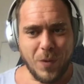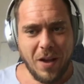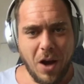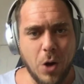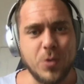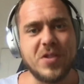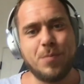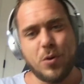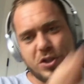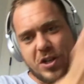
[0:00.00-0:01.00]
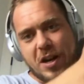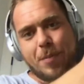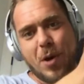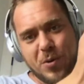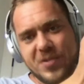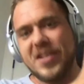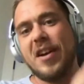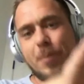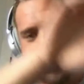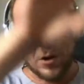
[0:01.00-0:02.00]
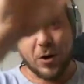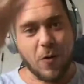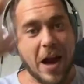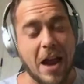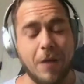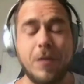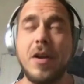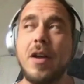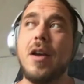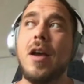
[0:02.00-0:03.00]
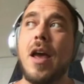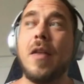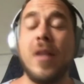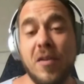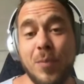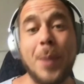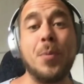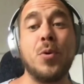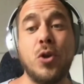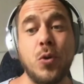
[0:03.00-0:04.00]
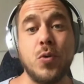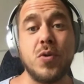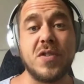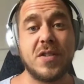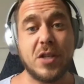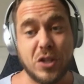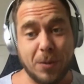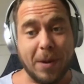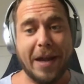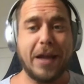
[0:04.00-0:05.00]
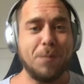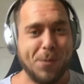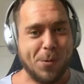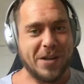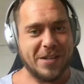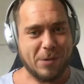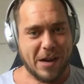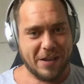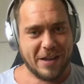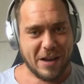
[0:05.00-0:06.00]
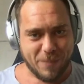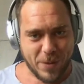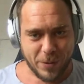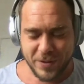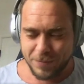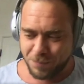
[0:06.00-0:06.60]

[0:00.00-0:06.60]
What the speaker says: host it up in their graph, and then if people use essentially my endpoint, right, that I built,